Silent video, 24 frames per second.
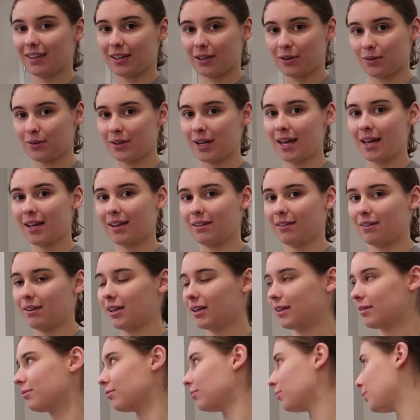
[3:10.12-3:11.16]
the unit,
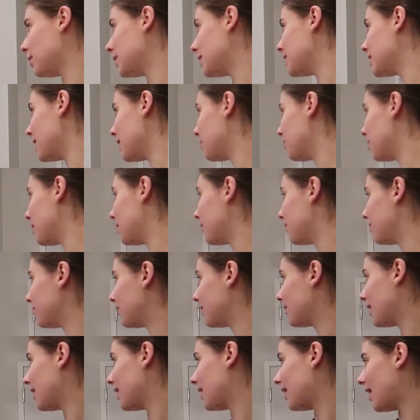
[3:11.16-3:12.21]
or we did, but
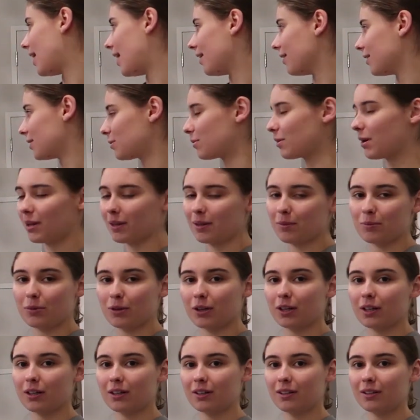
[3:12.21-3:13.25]
Alec's probably
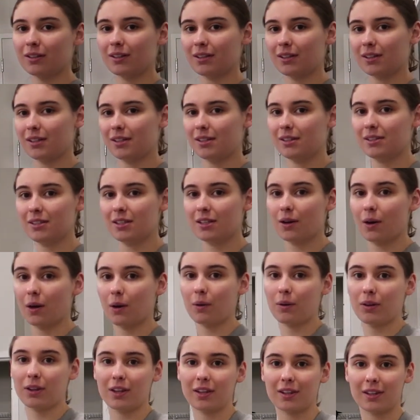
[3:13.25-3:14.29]
more
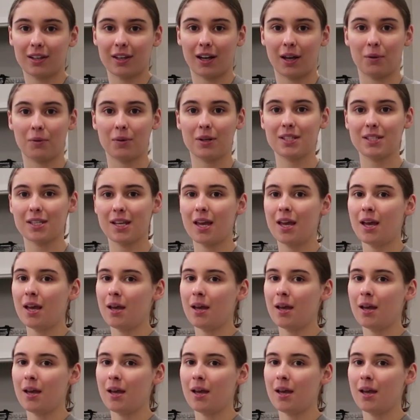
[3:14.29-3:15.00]
easygoing with it than I was.